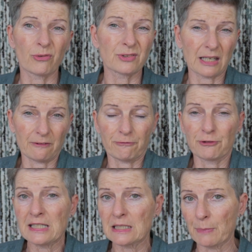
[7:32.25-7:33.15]
say,
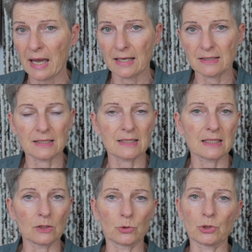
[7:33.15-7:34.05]
freezer bags and
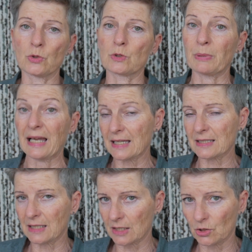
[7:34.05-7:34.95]
single-use
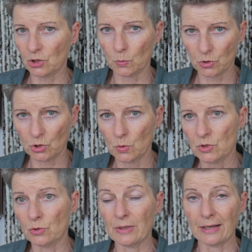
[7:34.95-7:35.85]
plastic that you would use
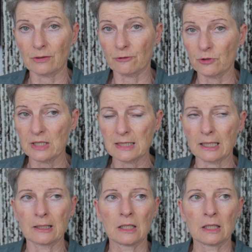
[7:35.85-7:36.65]
around a freezer.